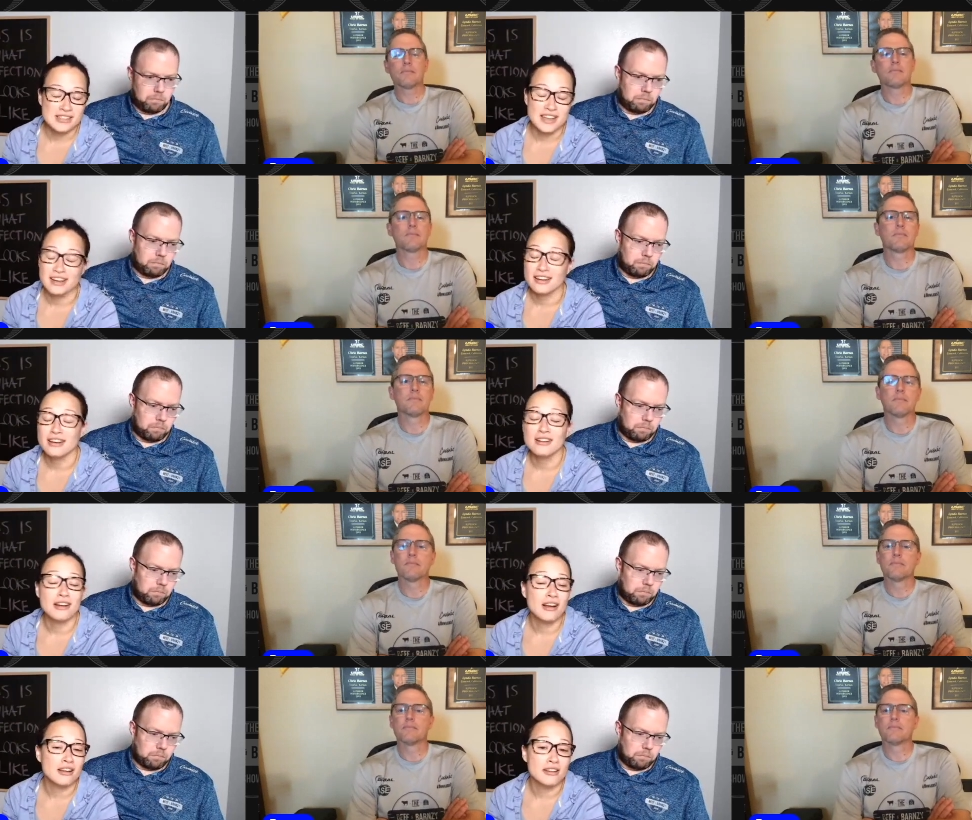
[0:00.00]
Speaker 1: like
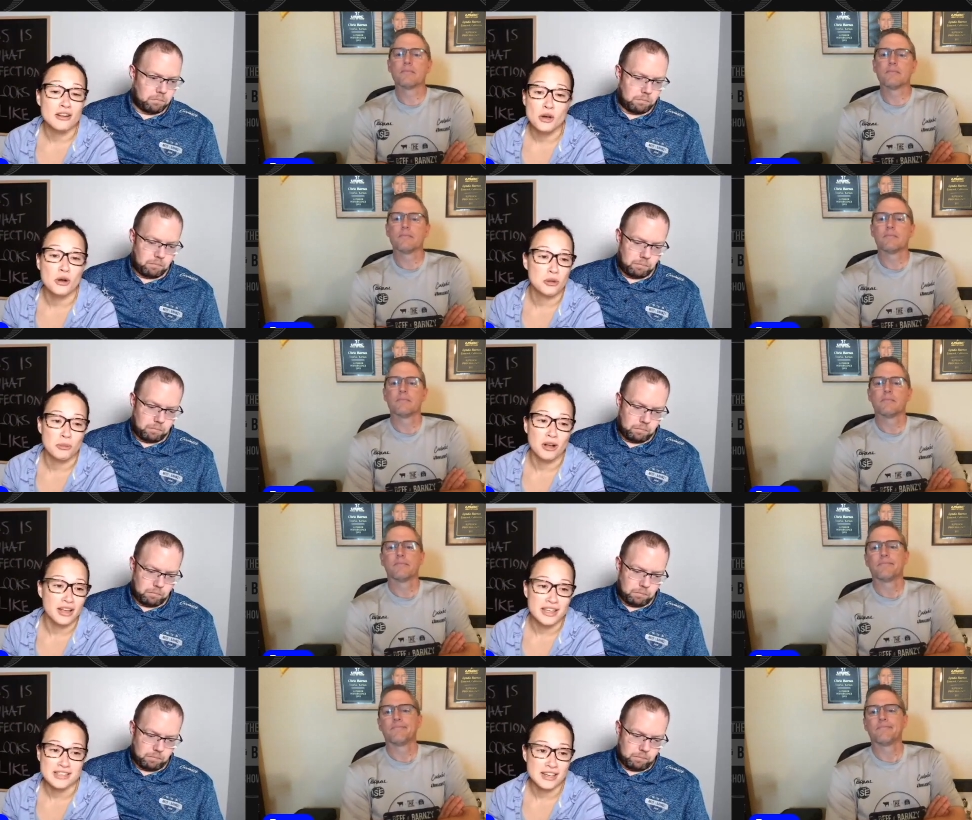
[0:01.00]
no other ball
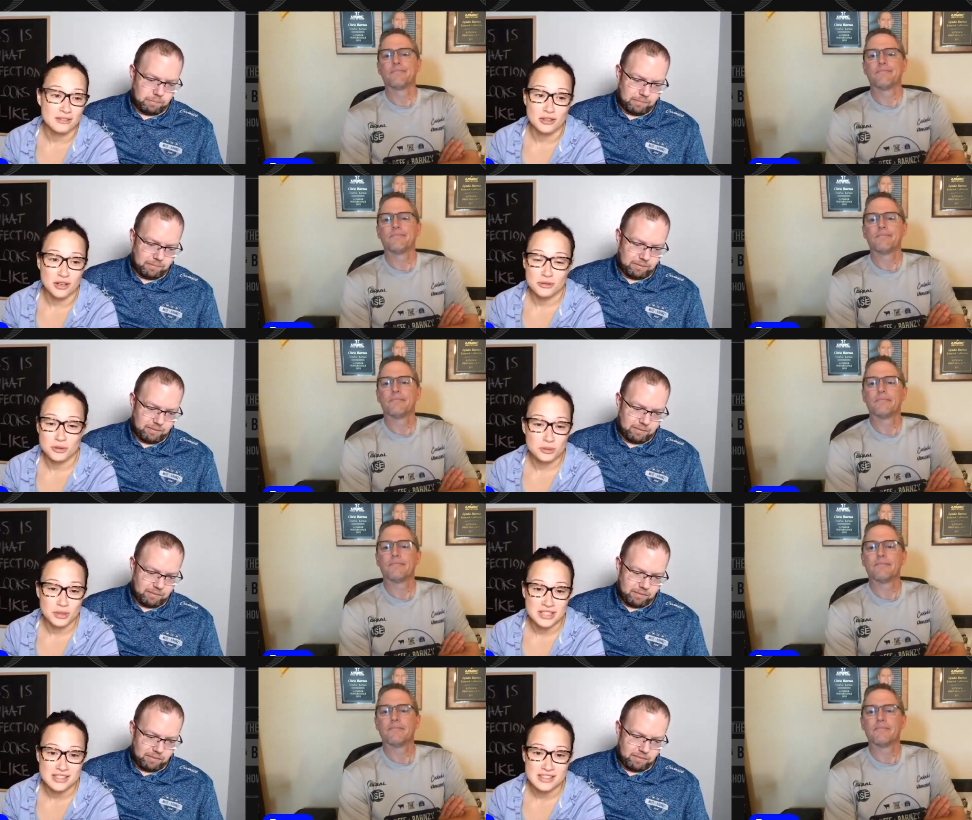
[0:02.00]
has ever gone through the
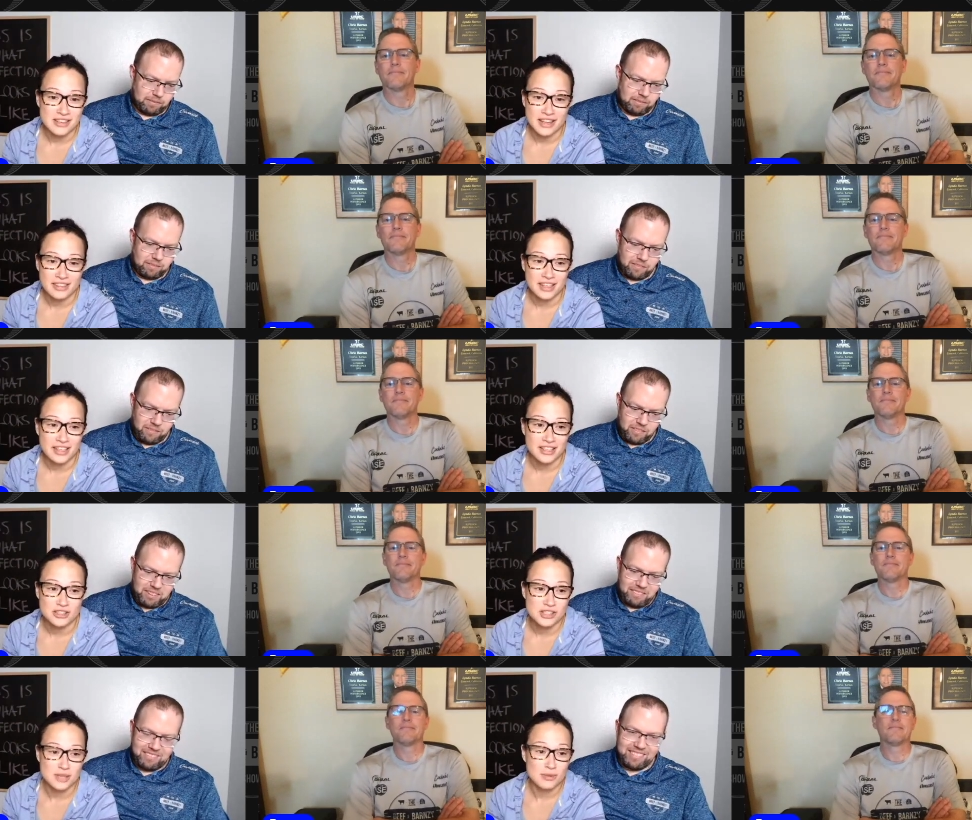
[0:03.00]
pins. I think it
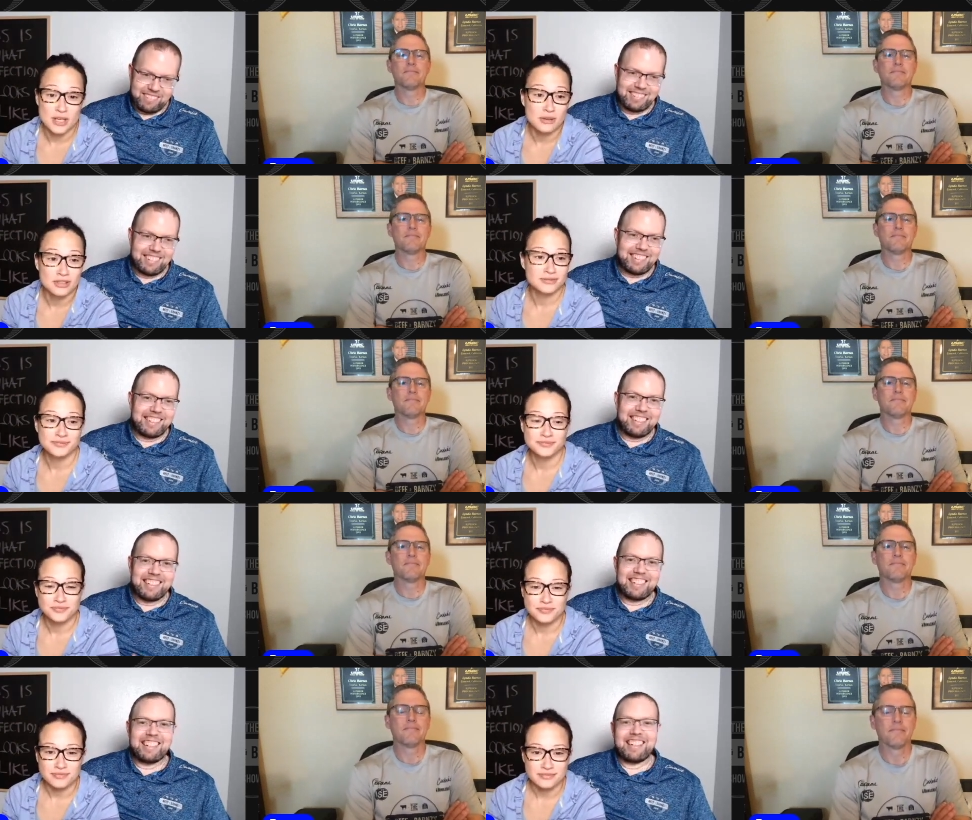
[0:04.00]
just keeps going.
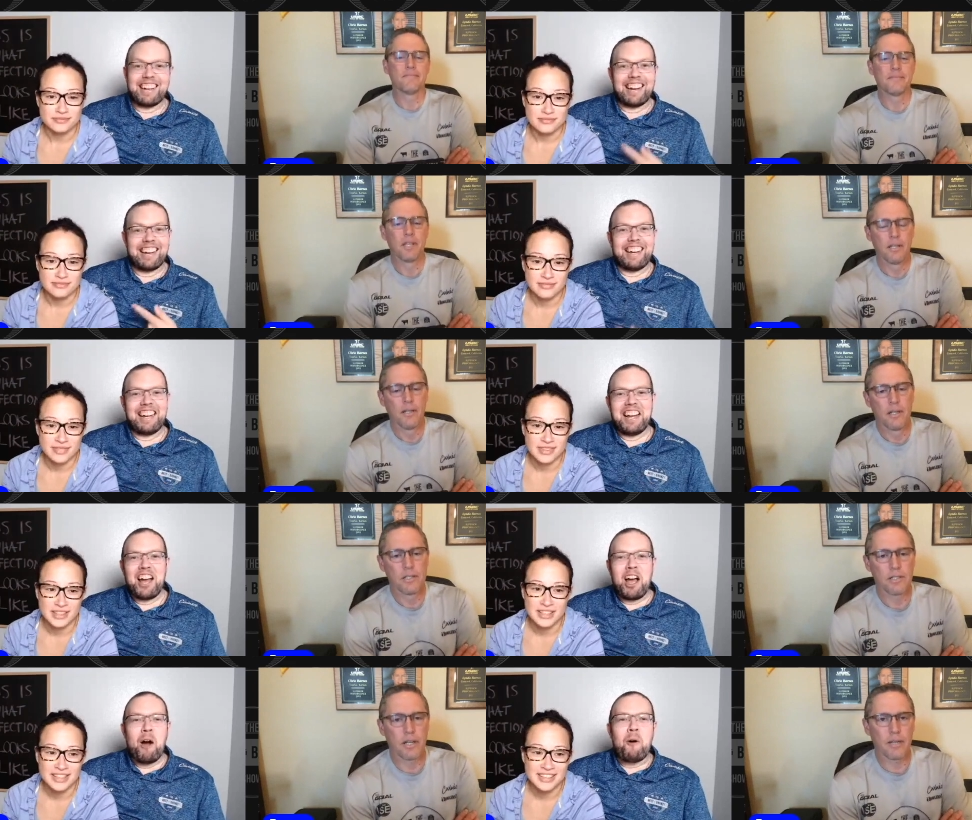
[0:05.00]

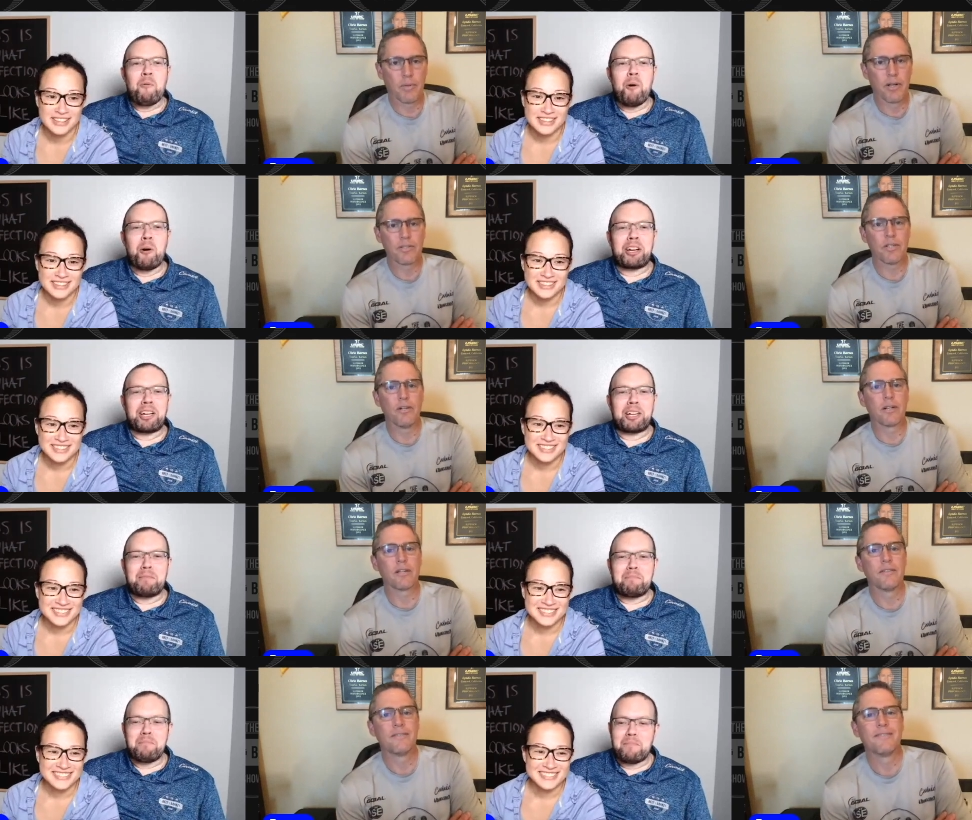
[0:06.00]
Speaker 2: Shiny balls walking,
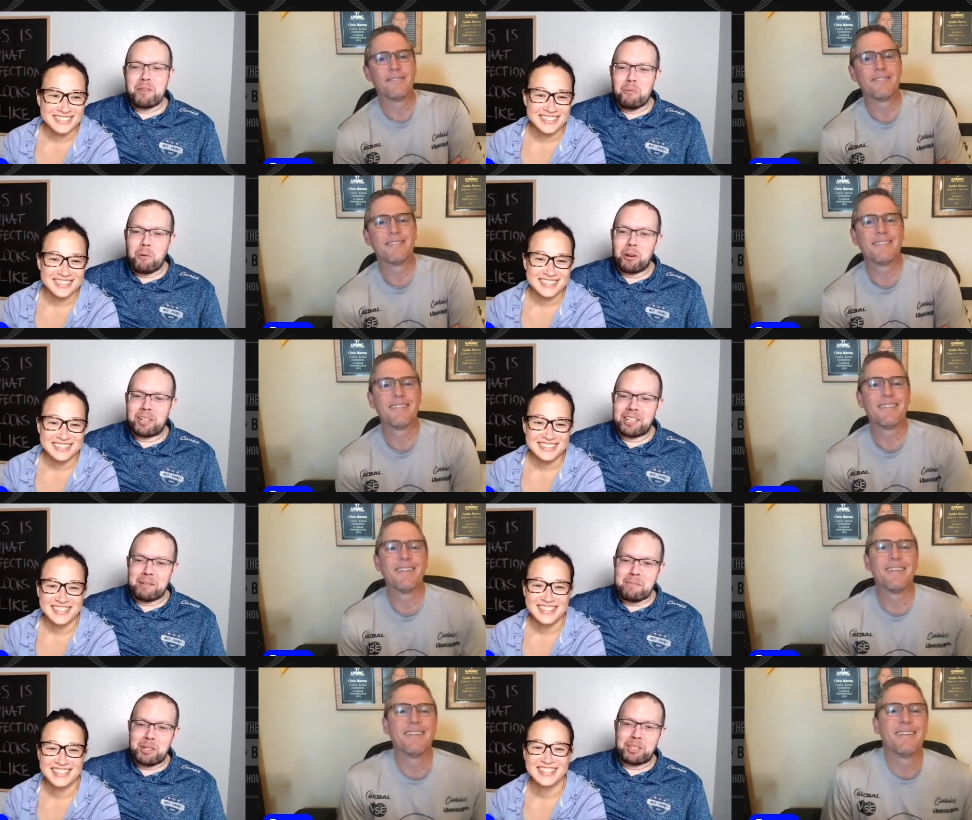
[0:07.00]
walking
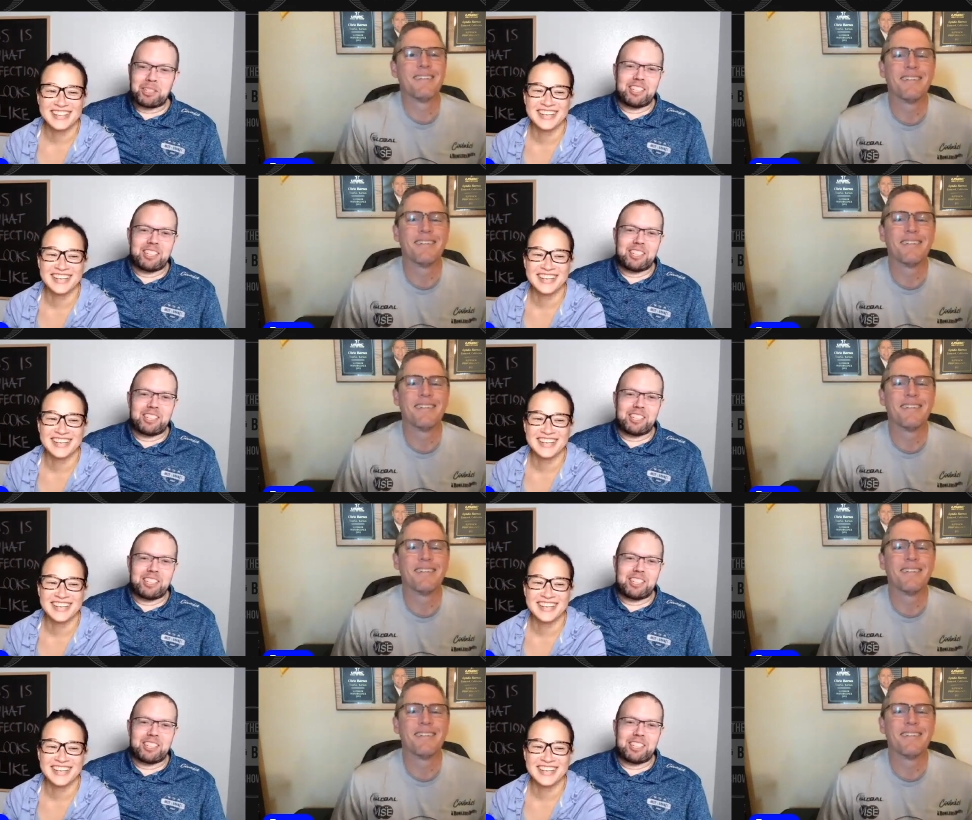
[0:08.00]
commercial.